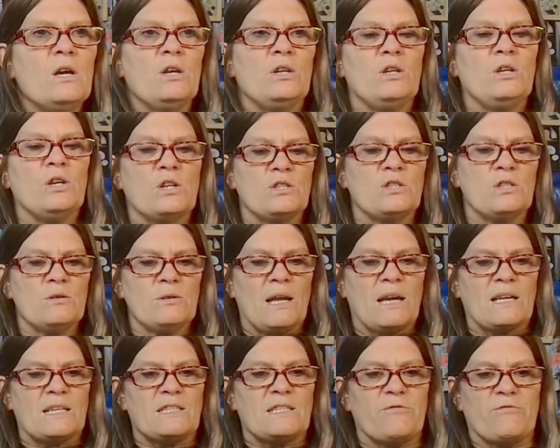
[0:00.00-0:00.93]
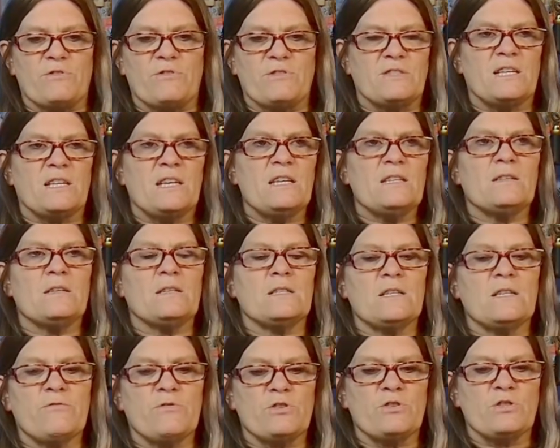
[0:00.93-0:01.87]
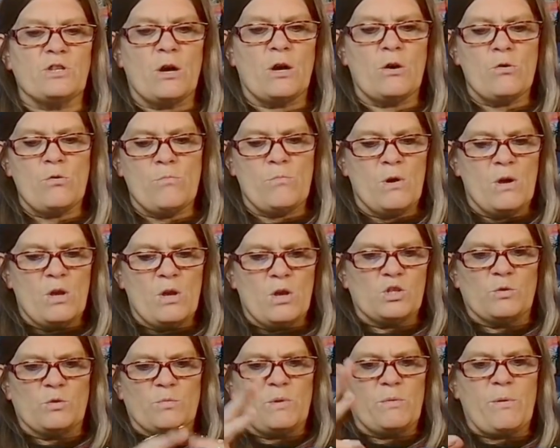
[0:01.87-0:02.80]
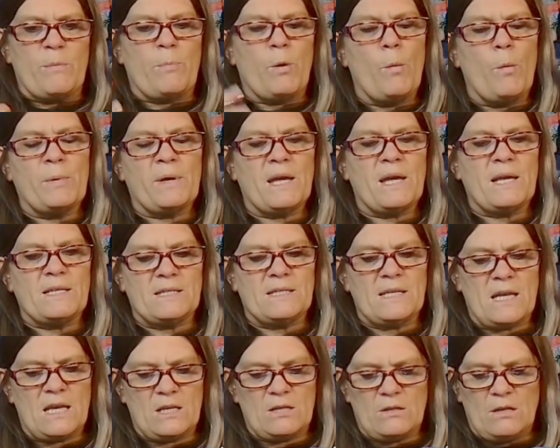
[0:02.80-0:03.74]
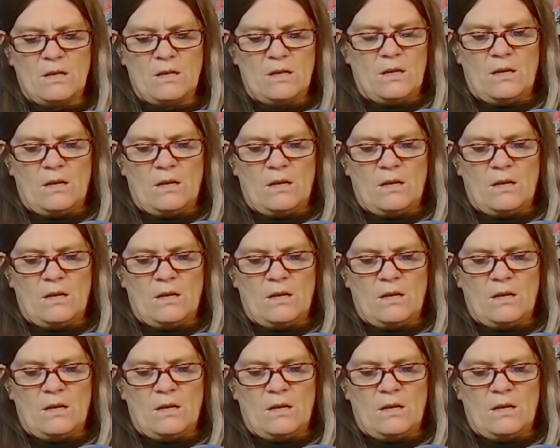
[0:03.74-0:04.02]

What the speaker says: You could do like a different season, a different dome, something with pumpkins in.